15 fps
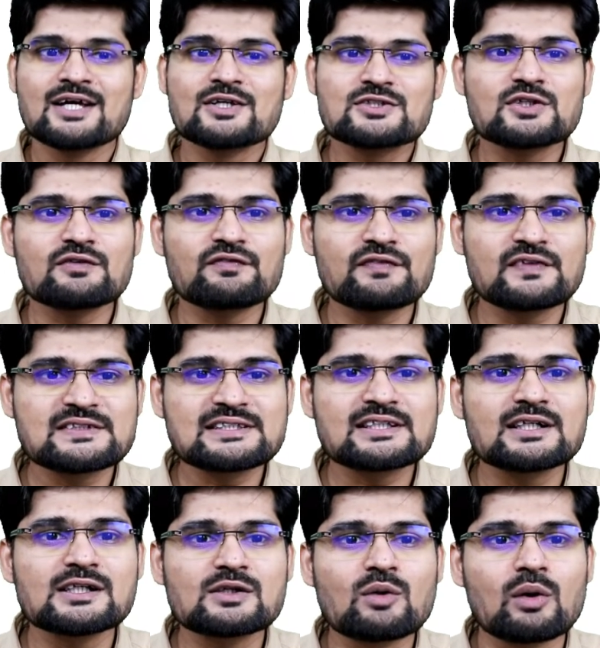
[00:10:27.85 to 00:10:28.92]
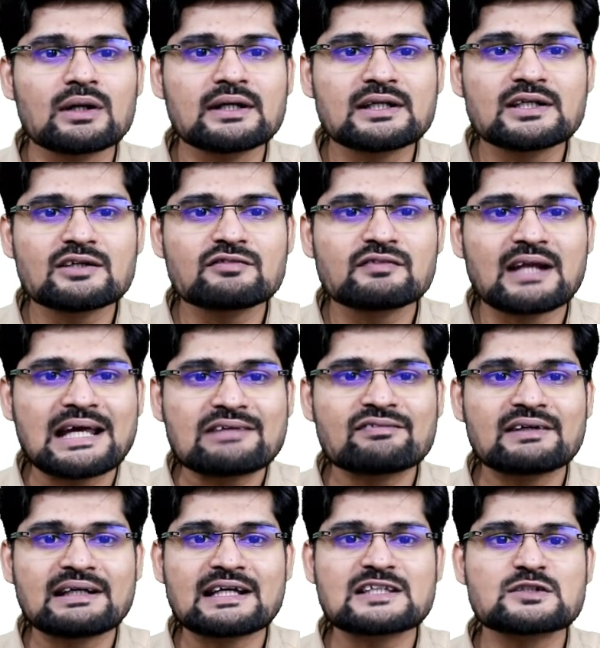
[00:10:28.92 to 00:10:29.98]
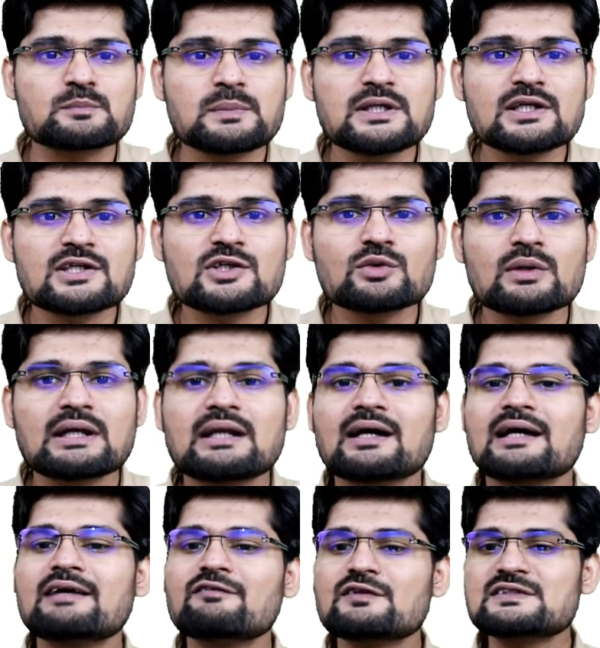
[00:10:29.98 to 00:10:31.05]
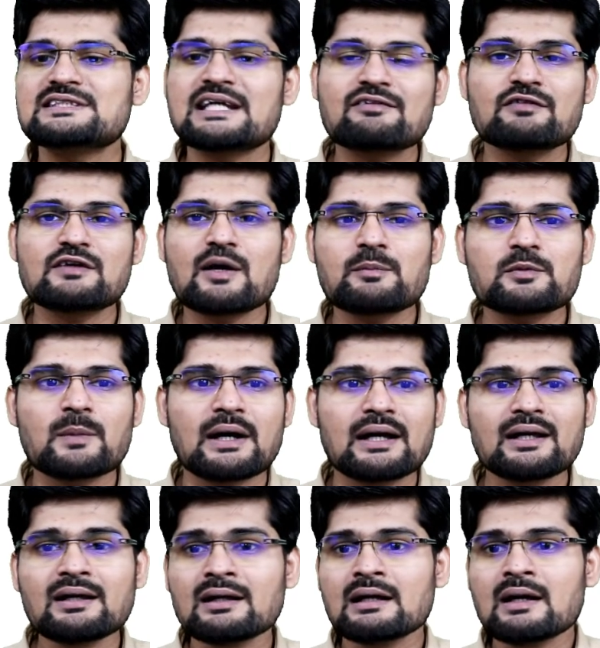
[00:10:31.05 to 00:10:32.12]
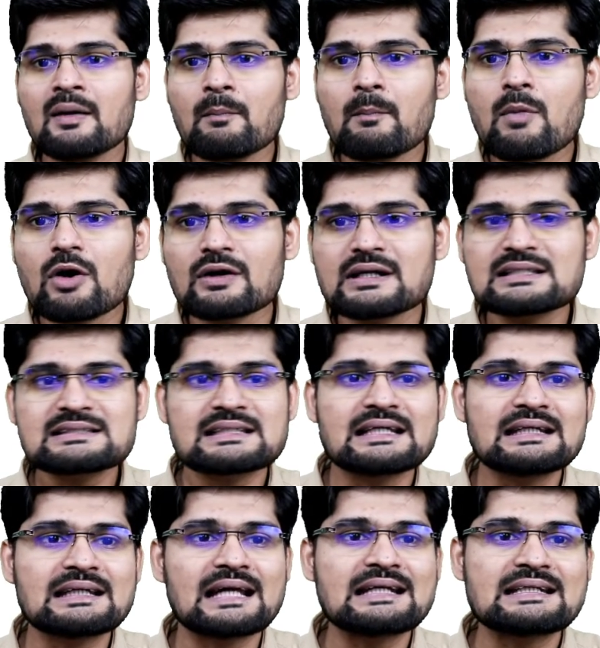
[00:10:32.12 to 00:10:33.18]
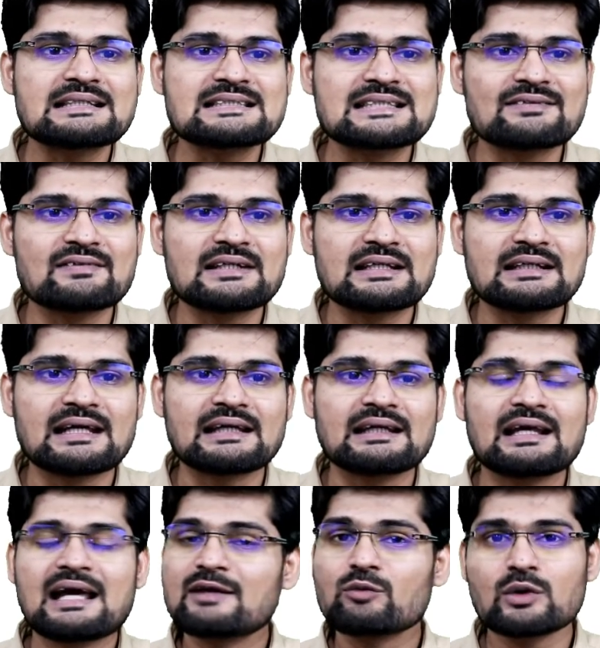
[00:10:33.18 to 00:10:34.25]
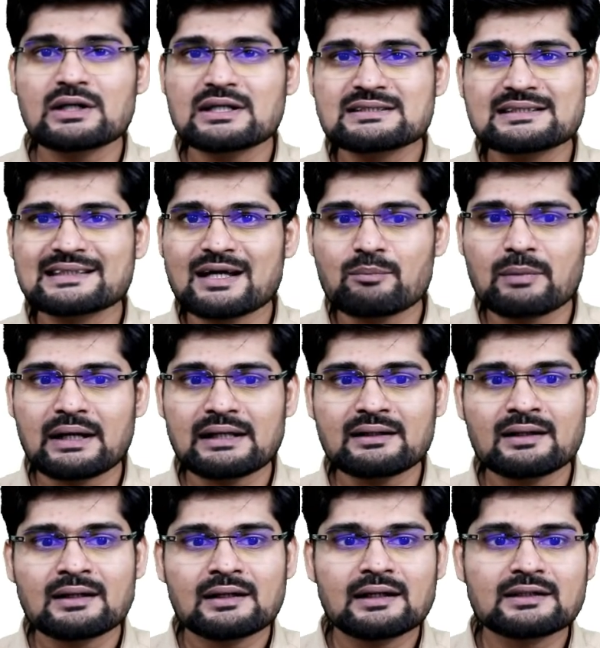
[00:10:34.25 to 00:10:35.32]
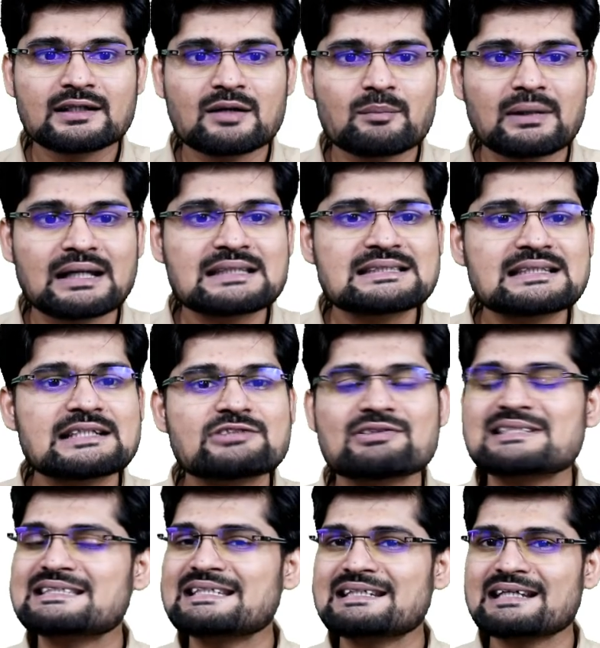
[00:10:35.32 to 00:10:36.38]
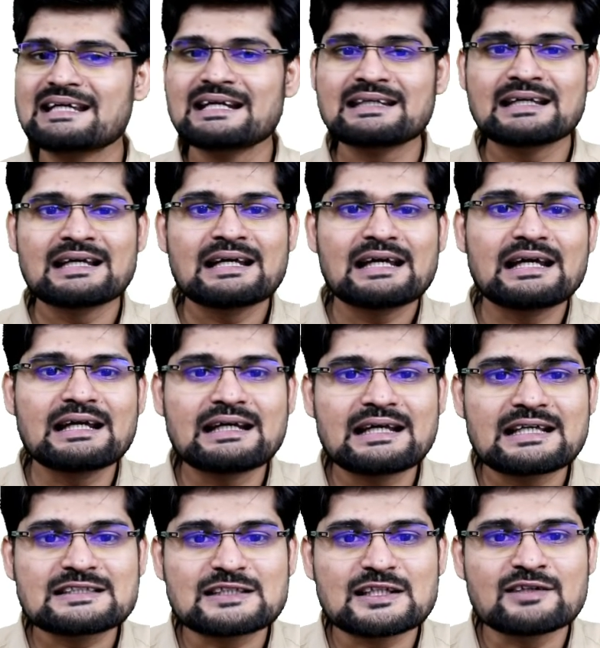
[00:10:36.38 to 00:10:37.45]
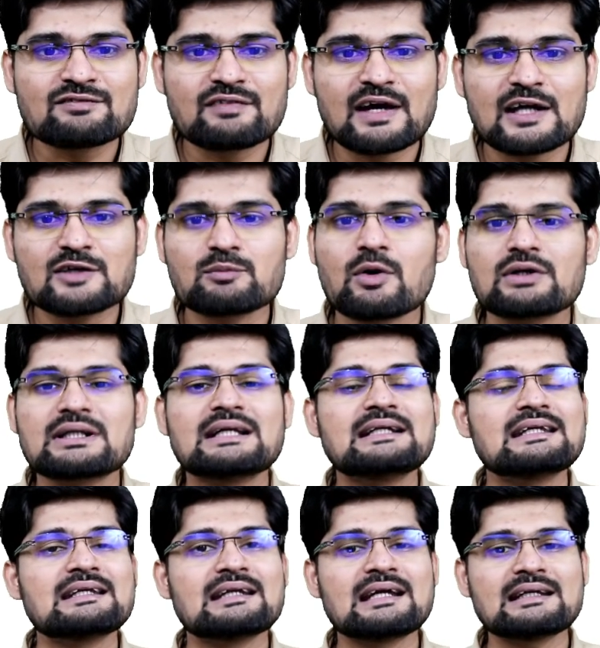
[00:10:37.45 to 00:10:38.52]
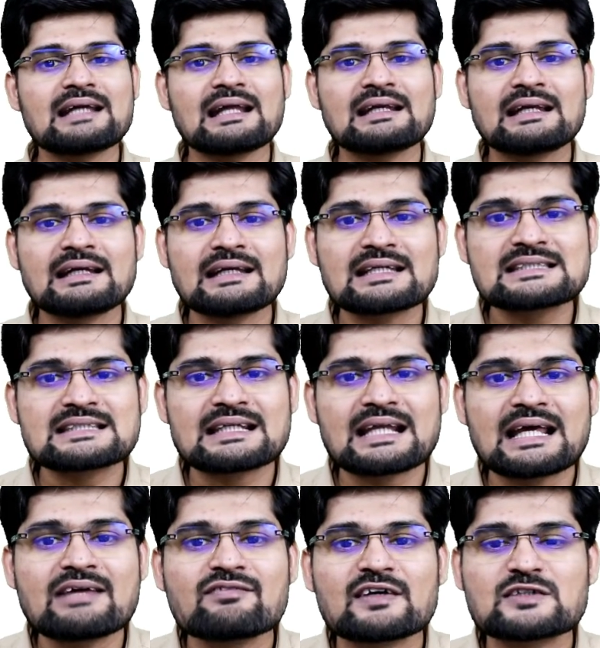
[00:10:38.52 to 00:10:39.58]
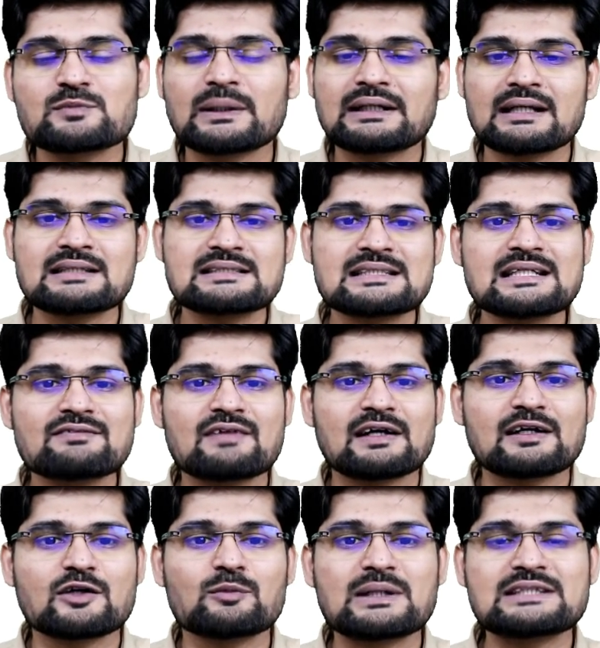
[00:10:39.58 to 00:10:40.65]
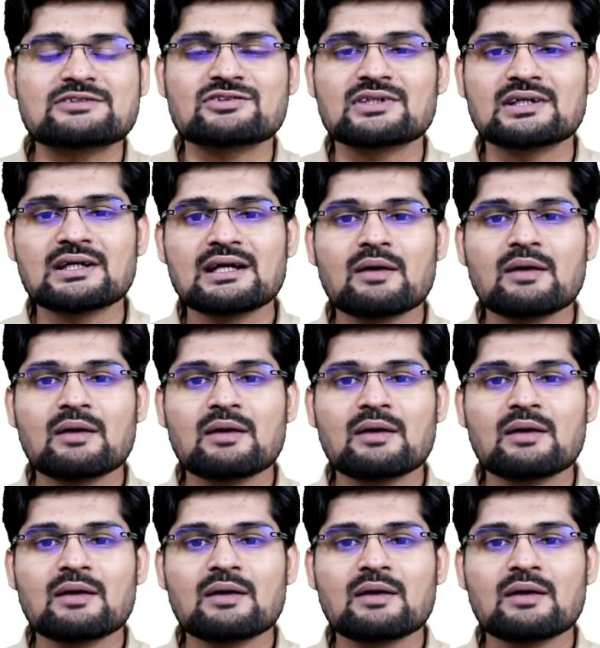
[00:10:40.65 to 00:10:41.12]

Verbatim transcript: So physical quality of life index PQLI was developed by Morris in 1979 and what does it combine? It combines literacy rate, index infant mortality rate and index life expectancy divided by 3.